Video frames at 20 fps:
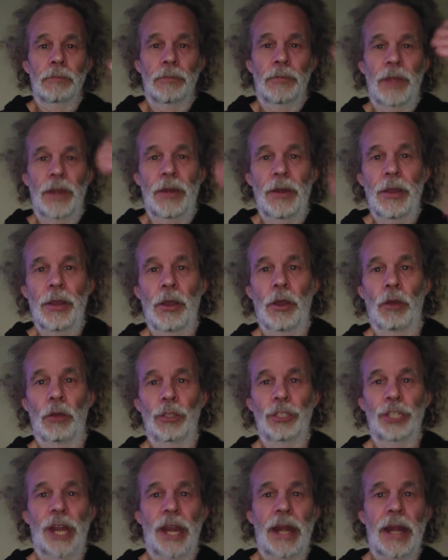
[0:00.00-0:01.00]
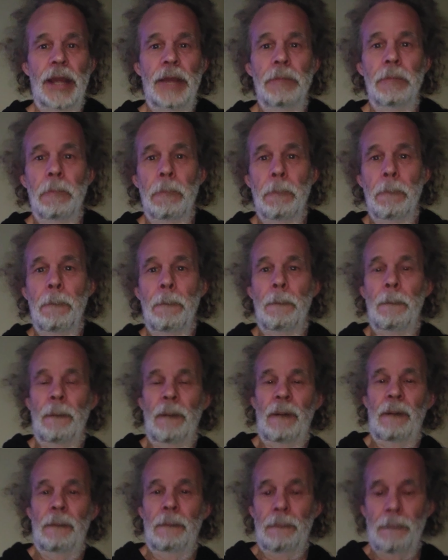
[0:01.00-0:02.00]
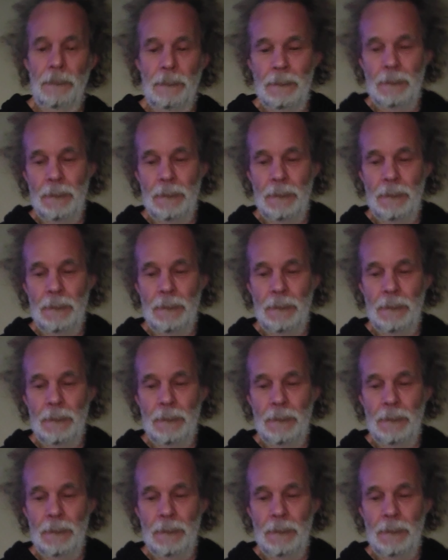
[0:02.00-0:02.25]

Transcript: There you go, Janie. Okay.